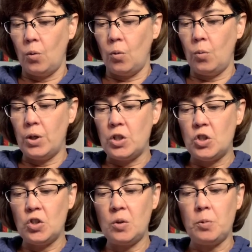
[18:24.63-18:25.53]
We
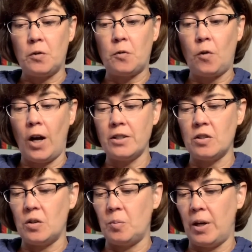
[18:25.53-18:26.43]
should put frogs in
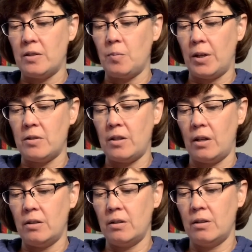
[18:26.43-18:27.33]
their beds, Mouse said.